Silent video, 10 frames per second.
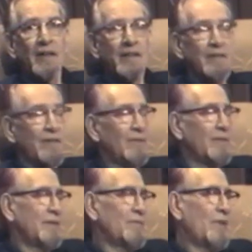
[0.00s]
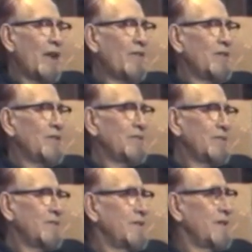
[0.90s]
So whenever you
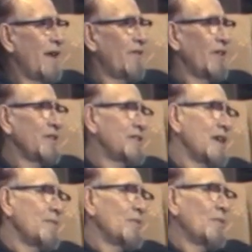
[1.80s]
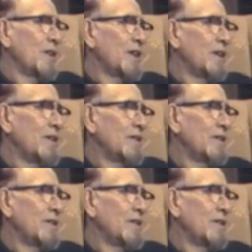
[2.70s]
have another tape and want to go.